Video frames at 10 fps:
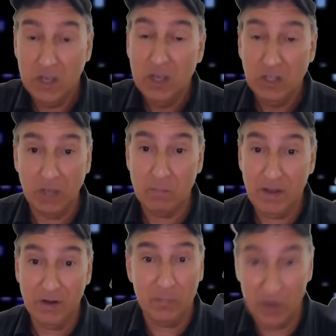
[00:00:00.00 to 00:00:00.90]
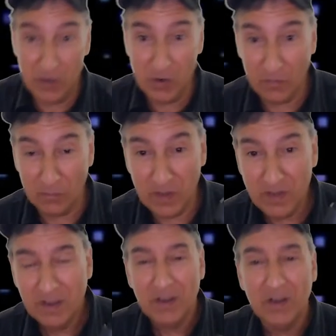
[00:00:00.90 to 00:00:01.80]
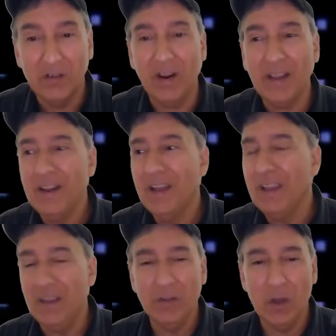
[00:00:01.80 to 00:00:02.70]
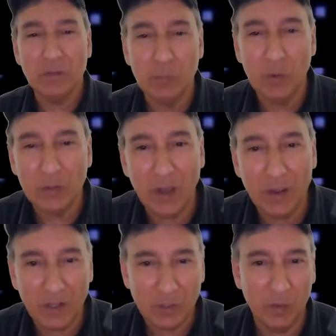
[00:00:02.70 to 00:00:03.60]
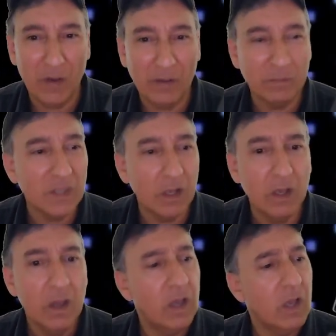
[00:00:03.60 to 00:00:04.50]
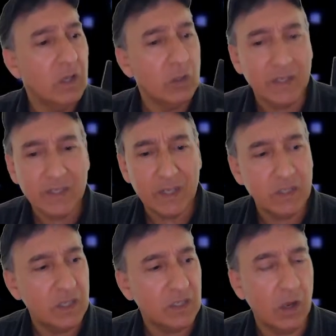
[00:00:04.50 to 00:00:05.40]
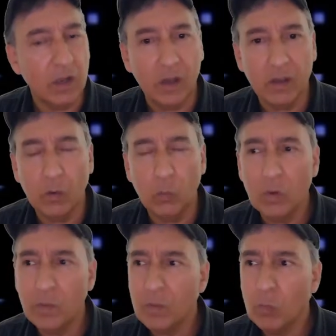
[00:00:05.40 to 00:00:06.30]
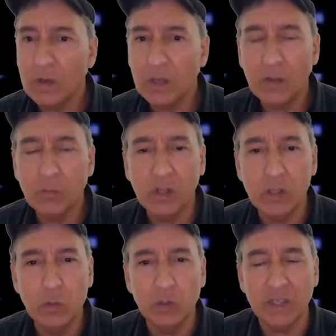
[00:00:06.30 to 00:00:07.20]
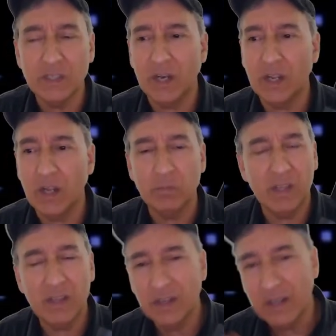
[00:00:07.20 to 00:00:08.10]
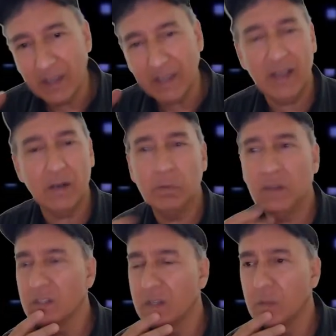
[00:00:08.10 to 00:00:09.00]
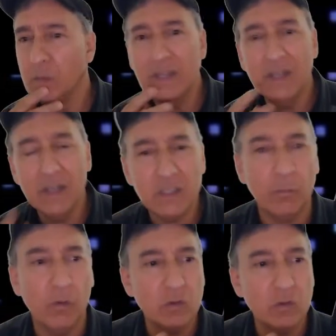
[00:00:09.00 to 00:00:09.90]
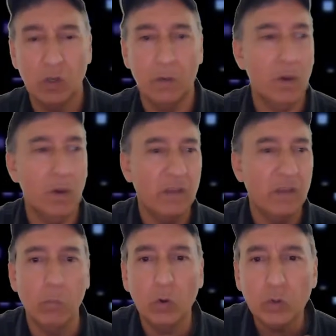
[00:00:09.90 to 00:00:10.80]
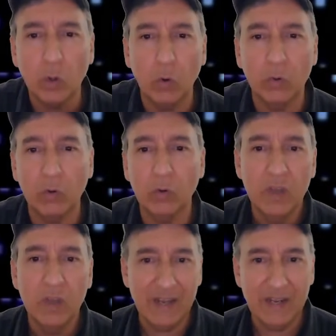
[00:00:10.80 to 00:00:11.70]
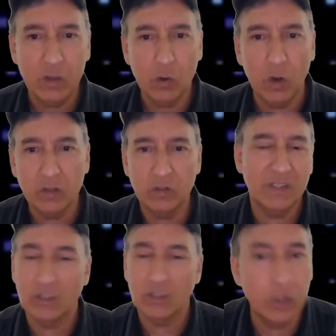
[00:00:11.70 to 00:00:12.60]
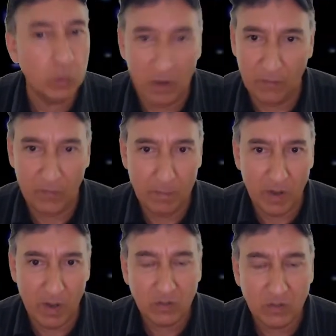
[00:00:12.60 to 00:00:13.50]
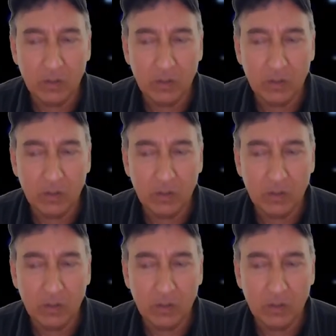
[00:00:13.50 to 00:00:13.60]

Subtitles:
made enough money off me, right? Even though I'm a small volume seller. So I said, geez, you know, what can I really use? I said, I'm thinking they're counterplaying. So I mean, this, at first I was going to buy like more toner and ink cartridges. It's only $25.